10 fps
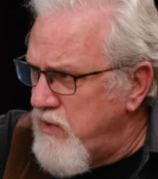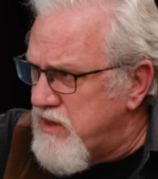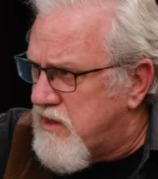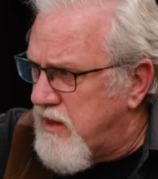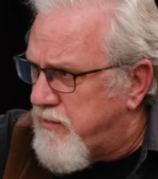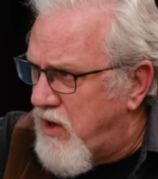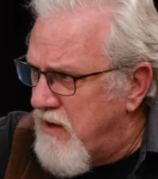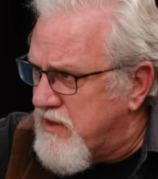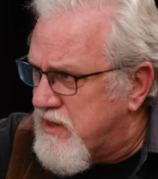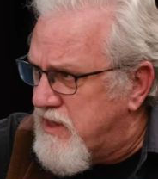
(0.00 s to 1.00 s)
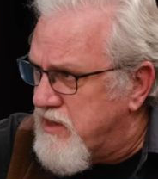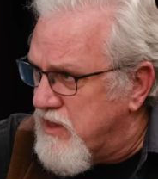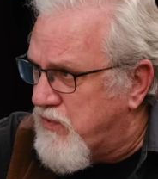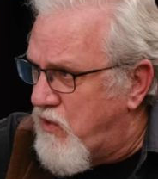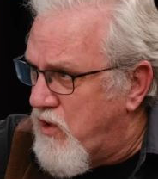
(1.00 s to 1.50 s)
which the prophets teach
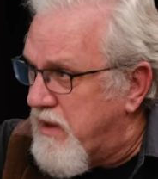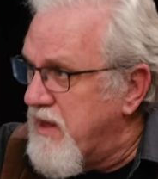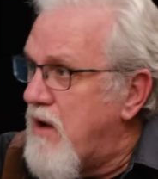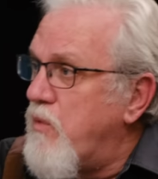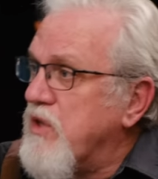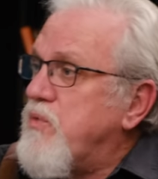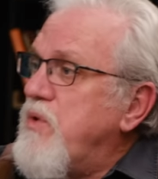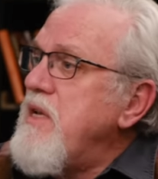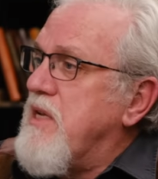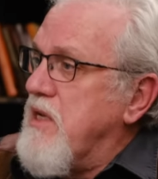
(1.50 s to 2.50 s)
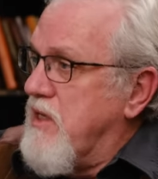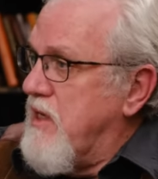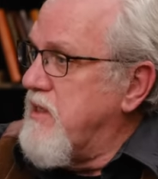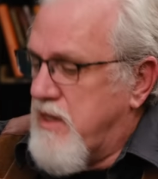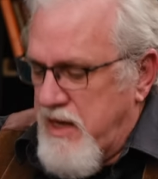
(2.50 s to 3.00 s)
is foreign, but now which we teach in
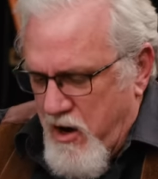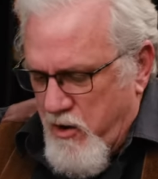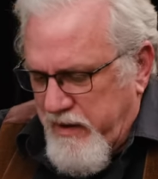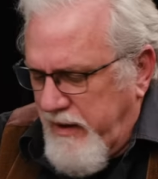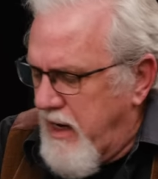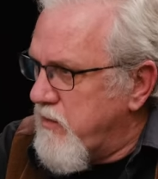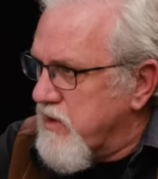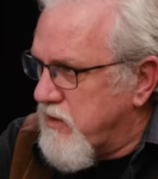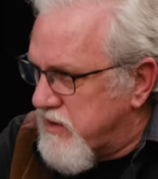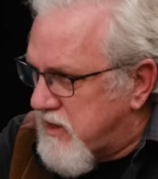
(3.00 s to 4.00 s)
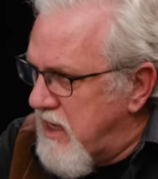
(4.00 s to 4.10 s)
is in the Arabic language. So it's